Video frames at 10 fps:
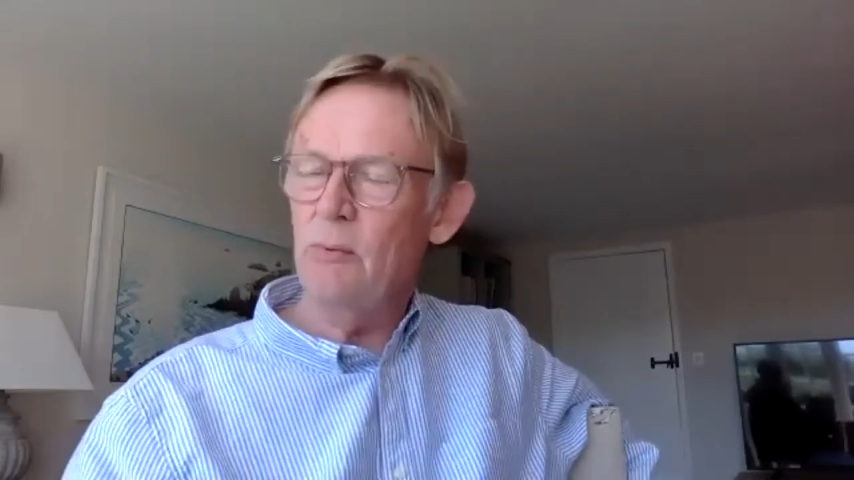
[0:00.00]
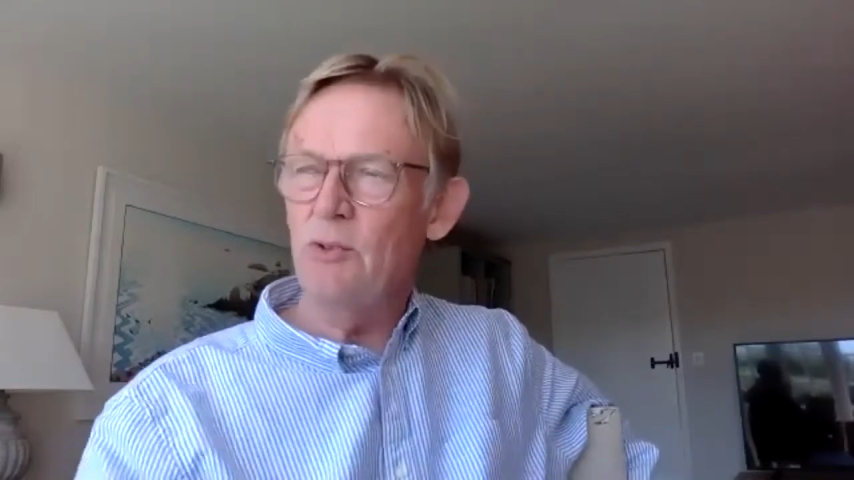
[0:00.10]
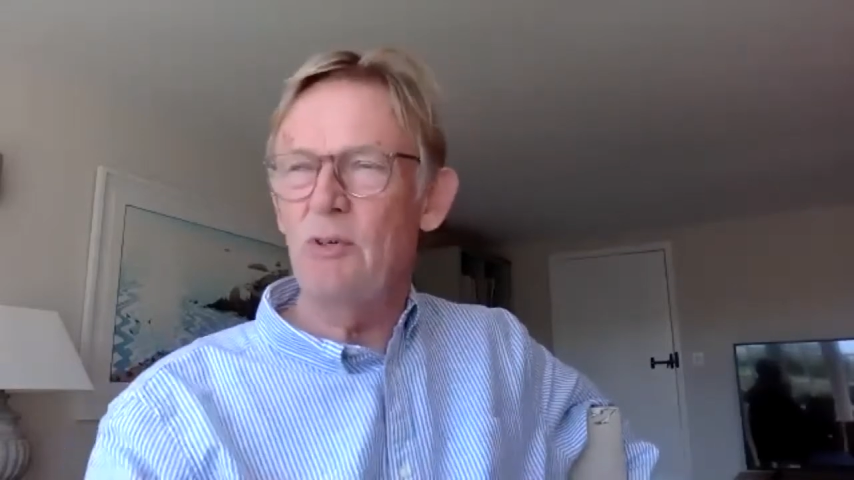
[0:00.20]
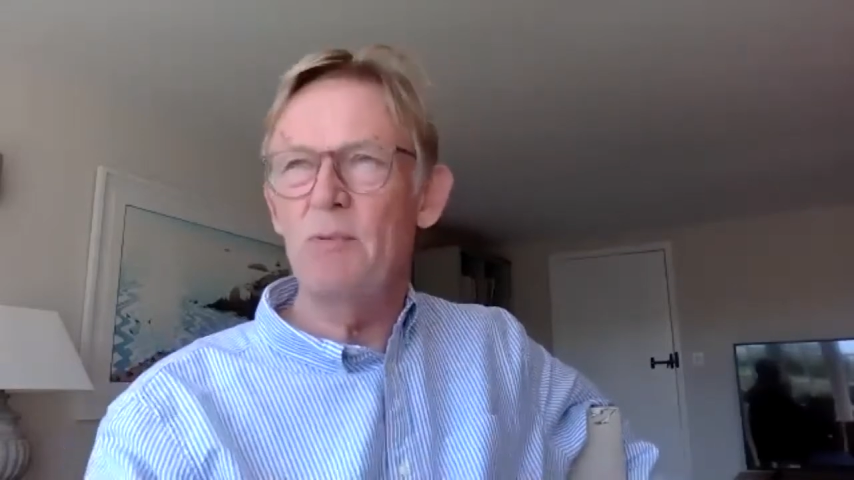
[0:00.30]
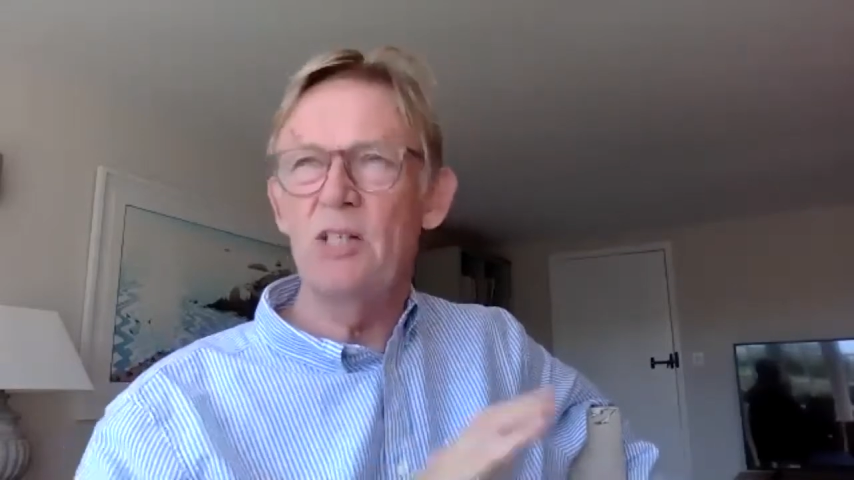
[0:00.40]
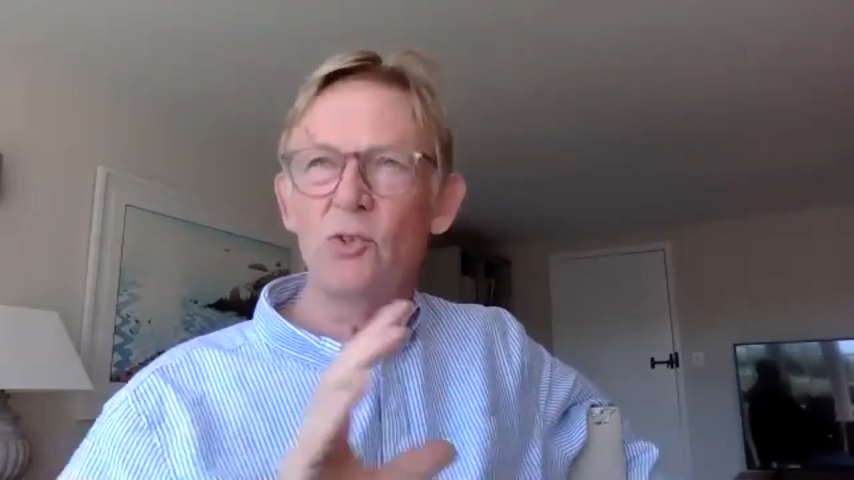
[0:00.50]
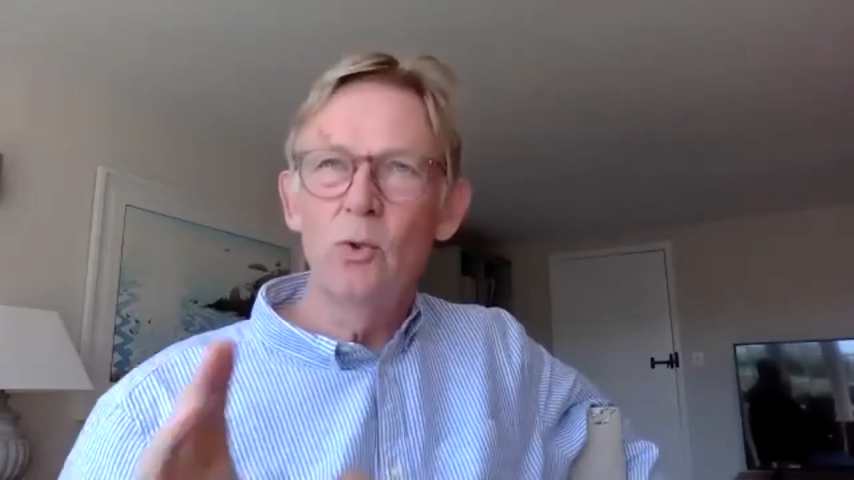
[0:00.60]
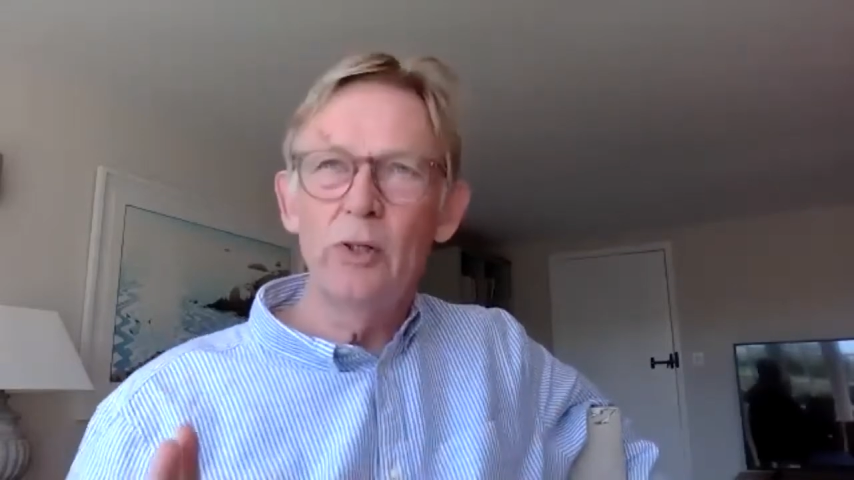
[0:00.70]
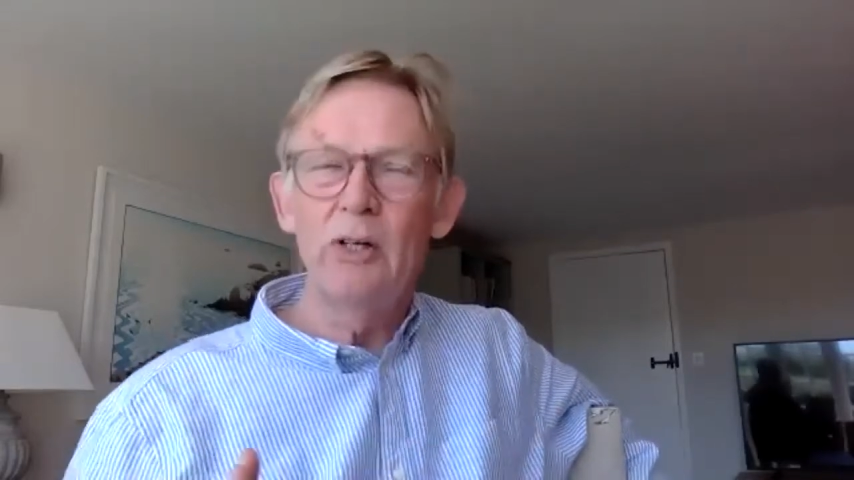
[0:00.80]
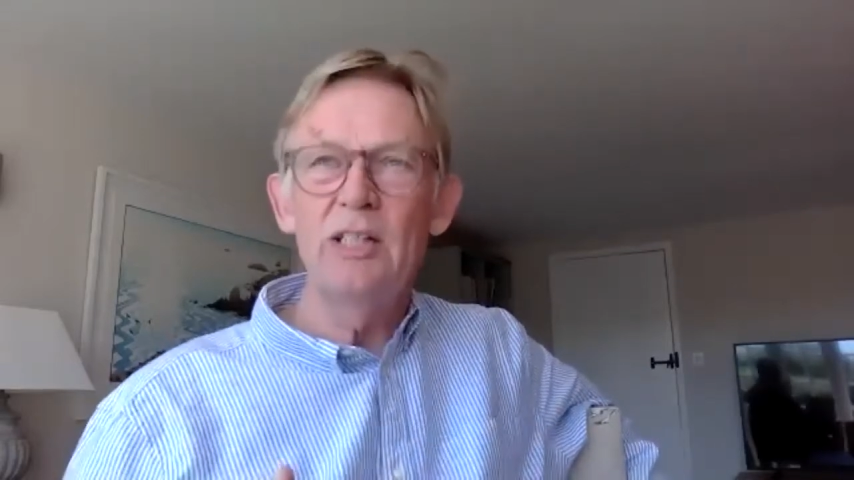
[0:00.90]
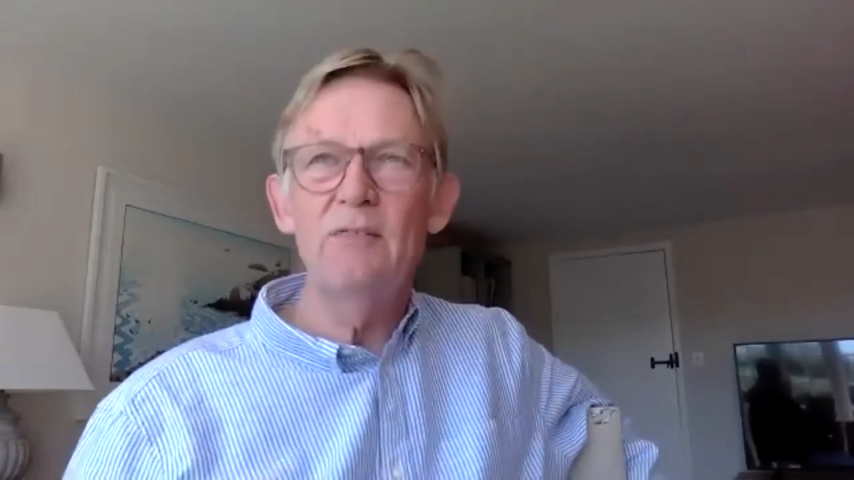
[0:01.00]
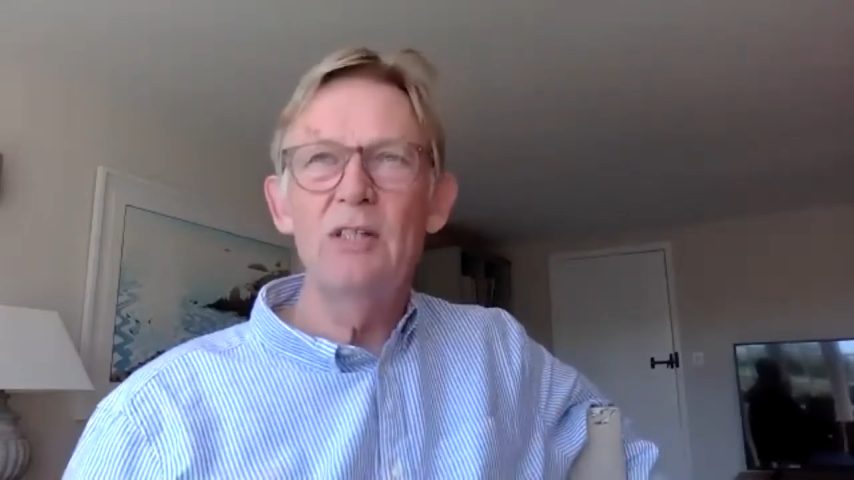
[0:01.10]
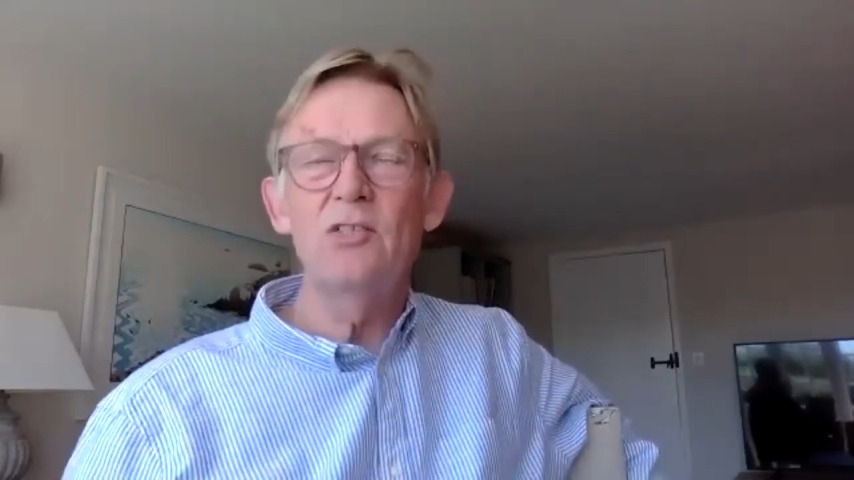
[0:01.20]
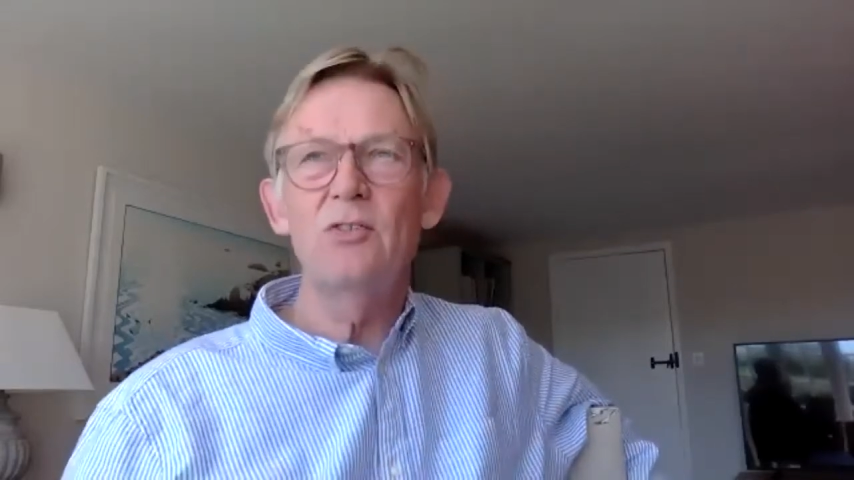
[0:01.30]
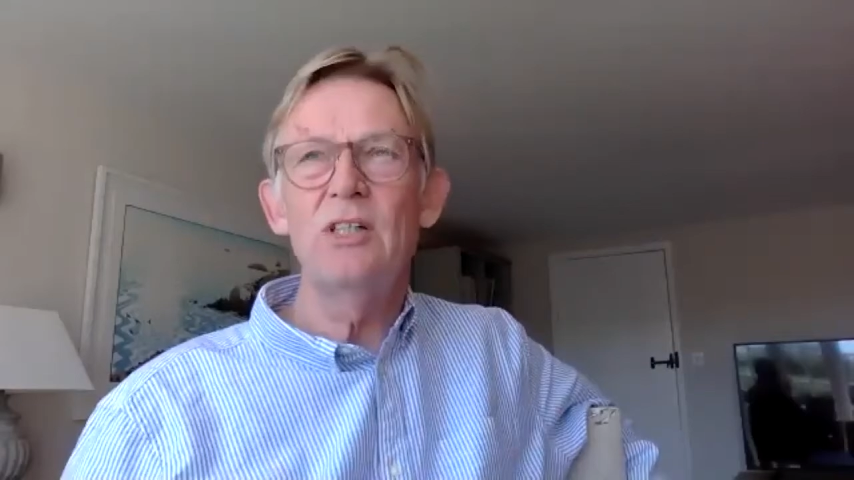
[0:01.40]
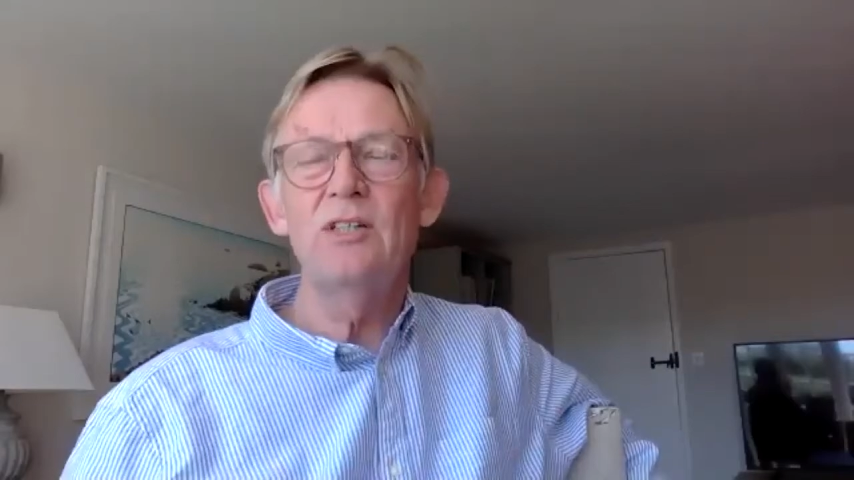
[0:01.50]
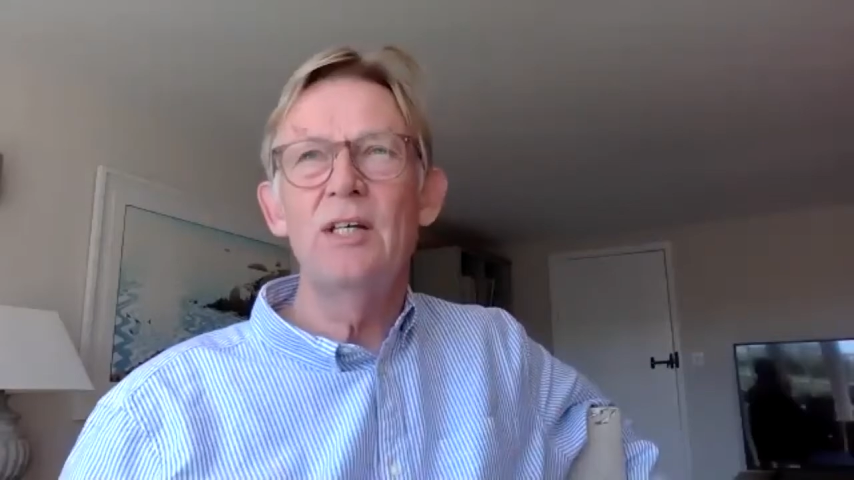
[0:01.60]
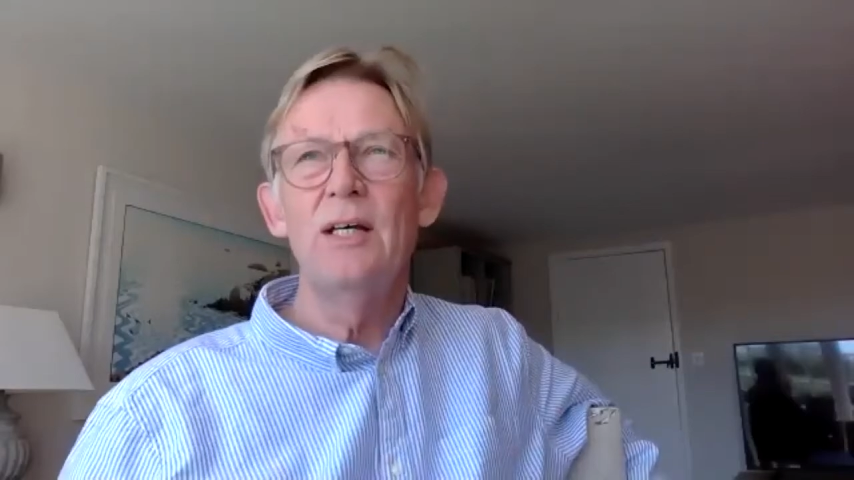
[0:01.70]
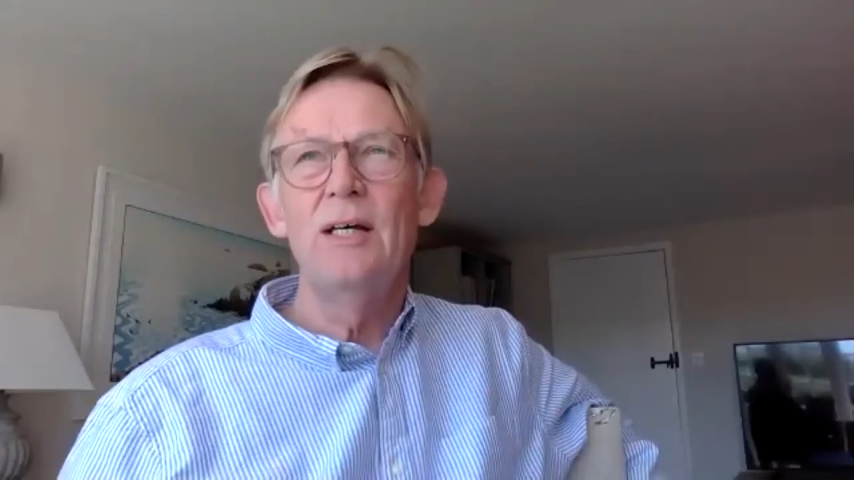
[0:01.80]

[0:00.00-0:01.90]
which represents all the creative industries,